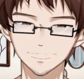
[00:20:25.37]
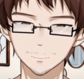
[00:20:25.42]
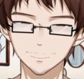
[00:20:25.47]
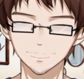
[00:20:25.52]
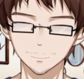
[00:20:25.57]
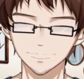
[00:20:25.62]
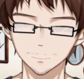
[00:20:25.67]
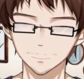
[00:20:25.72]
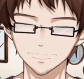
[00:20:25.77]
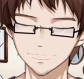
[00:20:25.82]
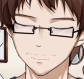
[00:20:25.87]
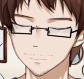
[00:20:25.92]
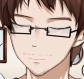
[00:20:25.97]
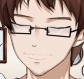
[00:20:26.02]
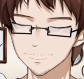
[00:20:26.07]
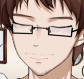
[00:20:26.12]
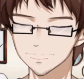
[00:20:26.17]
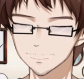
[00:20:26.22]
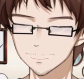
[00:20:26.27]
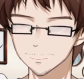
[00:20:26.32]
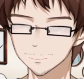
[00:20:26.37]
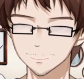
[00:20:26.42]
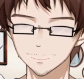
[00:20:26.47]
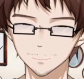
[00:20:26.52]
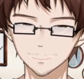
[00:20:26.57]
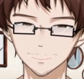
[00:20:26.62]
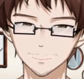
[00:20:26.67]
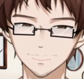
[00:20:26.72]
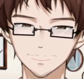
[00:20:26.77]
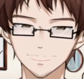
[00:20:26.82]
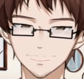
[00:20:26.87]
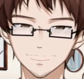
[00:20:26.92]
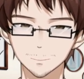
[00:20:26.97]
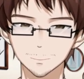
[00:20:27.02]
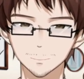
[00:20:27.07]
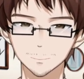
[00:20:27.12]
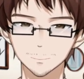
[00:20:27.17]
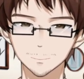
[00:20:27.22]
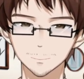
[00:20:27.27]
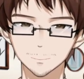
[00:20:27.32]
stuff like this will
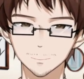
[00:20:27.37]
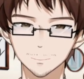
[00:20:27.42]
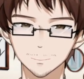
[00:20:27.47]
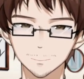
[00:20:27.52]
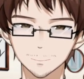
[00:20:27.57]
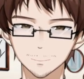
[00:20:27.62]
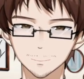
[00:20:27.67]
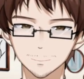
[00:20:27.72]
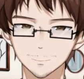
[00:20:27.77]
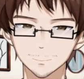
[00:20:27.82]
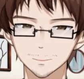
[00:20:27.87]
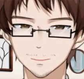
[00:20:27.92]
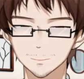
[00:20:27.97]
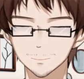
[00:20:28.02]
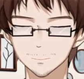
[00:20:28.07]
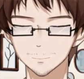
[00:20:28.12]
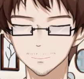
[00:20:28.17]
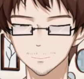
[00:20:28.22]
now happen now.